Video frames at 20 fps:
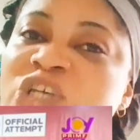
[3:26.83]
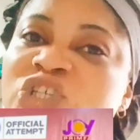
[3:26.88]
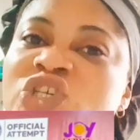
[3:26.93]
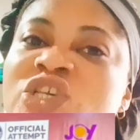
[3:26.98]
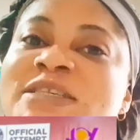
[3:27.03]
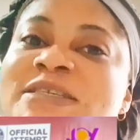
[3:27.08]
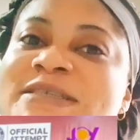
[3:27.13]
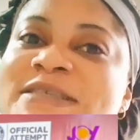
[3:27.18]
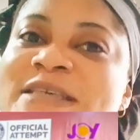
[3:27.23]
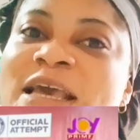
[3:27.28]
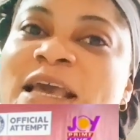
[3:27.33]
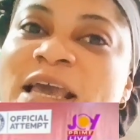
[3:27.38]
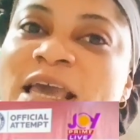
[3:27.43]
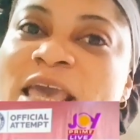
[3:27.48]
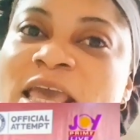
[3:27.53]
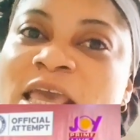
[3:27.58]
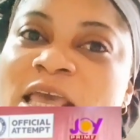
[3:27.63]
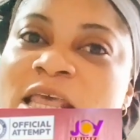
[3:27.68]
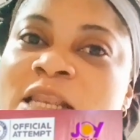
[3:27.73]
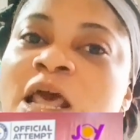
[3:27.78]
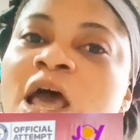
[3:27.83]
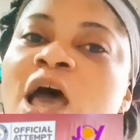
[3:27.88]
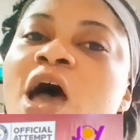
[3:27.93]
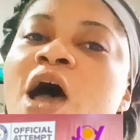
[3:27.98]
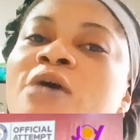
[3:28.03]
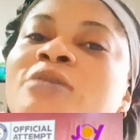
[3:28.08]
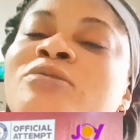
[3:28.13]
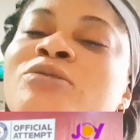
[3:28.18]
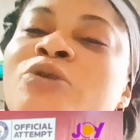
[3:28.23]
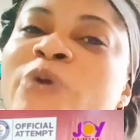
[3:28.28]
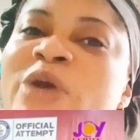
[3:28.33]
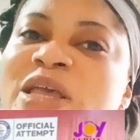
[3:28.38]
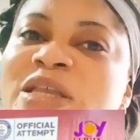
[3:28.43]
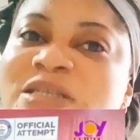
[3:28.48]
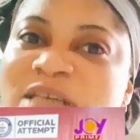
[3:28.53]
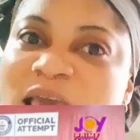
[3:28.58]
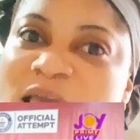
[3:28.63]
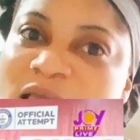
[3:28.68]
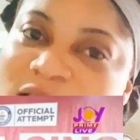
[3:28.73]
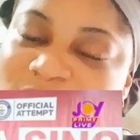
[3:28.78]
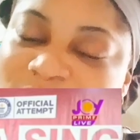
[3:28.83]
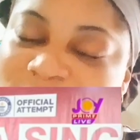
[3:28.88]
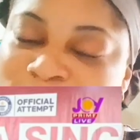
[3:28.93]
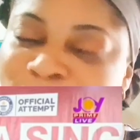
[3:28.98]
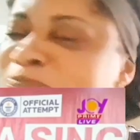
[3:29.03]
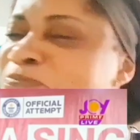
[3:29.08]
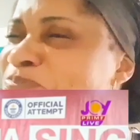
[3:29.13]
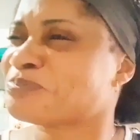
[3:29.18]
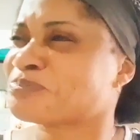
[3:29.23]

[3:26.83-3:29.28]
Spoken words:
She's singing 3 days